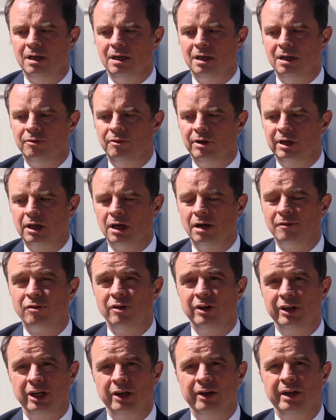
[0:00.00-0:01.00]

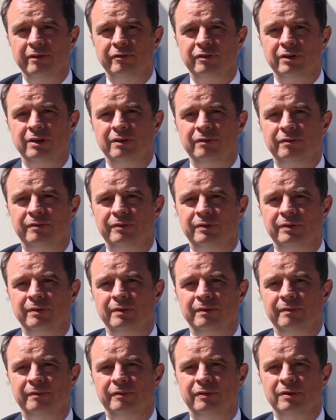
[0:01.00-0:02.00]
recovery unit
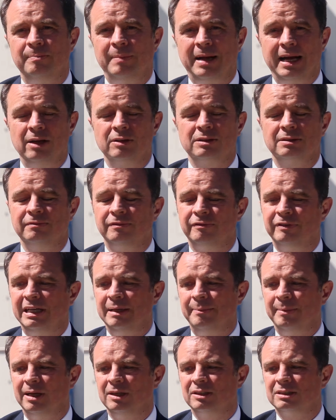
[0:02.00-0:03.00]
for males and
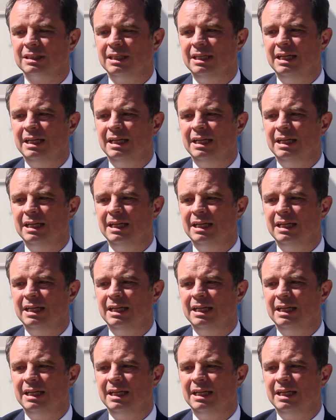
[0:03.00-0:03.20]
females.